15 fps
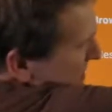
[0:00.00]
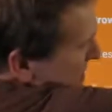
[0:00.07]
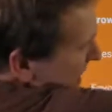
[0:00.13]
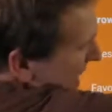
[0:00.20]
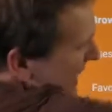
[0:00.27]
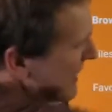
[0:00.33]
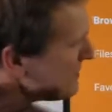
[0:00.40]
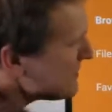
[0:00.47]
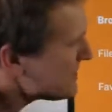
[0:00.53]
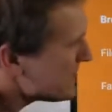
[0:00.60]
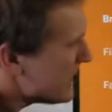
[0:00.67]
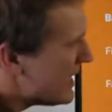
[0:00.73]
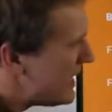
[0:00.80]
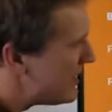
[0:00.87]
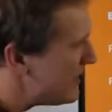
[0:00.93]
it's
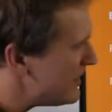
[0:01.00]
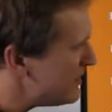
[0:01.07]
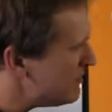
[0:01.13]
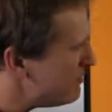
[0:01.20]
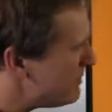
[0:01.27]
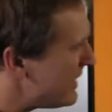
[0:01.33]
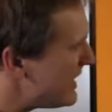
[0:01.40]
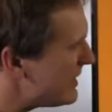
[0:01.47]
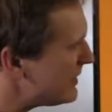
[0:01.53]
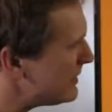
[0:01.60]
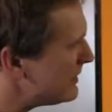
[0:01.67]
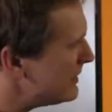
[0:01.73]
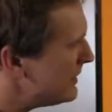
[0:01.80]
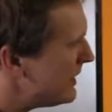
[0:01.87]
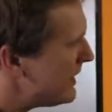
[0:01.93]
apps and then
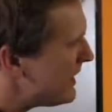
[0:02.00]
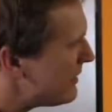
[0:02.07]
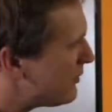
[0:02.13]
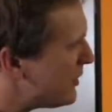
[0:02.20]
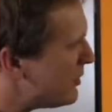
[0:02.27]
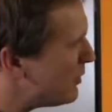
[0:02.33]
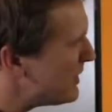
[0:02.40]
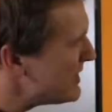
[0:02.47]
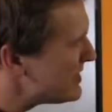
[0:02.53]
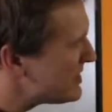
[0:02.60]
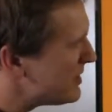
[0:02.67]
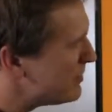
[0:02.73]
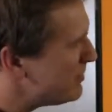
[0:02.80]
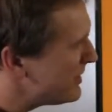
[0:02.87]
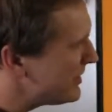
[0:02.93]
beta. If we went
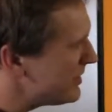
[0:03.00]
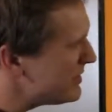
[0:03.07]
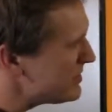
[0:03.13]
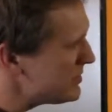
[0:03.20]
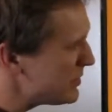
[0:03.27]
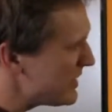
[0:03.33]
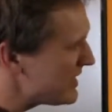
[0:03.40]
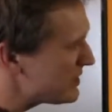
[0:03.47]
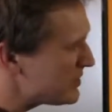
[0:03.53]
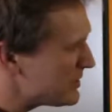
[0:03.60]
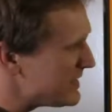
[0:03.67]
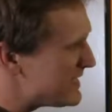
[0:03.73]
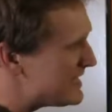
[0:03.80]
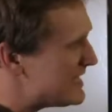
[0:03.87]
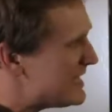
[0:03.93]
to the parent
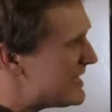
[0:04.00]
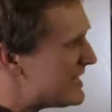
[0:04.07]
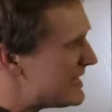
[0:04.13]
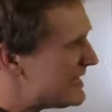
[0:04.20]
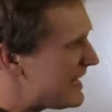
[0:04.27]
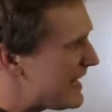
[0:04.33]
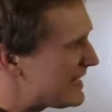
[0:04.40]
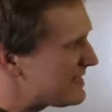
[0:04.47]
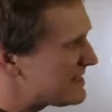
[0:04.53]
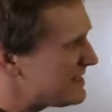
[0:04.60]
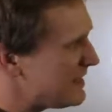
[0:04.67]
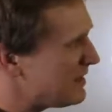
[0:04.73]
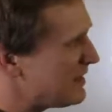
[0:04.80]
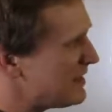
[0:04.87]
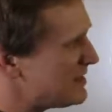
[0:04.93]
directory, that is
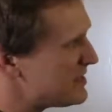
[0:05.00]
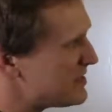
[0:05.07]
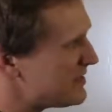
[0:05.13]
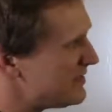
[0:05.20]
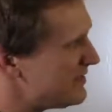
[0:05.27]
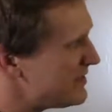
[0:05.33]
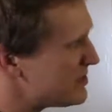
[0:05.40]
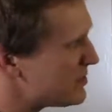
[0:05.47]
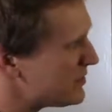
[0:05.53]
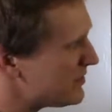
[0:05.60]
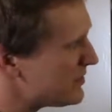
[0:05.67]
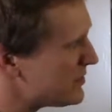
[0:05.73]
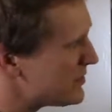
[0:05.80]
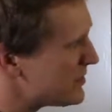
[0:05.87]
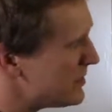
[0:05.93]
the latest official
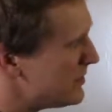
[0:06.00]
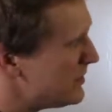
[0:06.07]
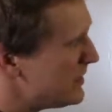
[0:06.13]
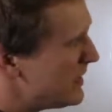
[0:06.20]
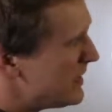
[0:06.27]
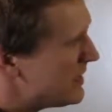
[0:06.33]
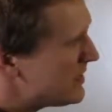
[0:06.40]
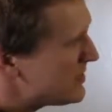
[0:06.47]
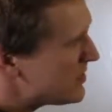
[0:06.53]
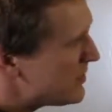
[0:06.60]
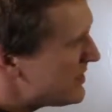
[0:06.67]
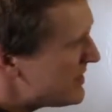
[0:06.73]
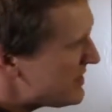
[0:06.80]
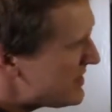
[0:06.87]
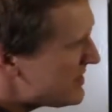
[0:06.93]
version. So
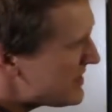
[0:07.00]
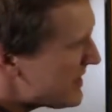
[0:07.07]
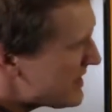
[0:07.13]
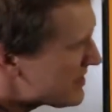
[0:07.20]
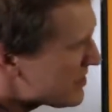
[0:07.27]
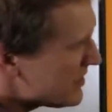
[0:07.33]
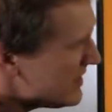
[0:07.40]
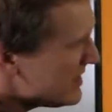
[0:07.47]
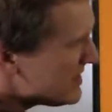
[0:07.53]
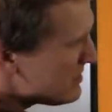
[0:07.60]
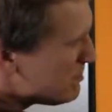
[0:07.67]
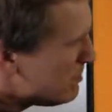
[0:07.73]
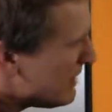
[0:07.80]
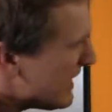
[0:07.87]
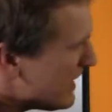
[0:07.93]
this is actually his
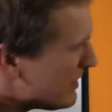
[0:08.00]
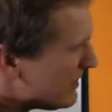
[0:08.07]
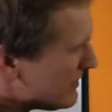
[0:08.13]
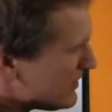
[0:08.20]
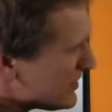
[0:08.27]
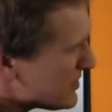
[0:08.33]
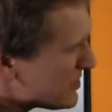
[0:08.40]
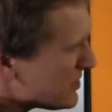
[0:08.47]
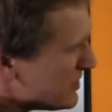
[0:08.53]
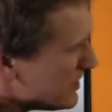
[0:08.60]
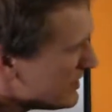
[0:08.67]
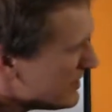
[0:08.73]
beta version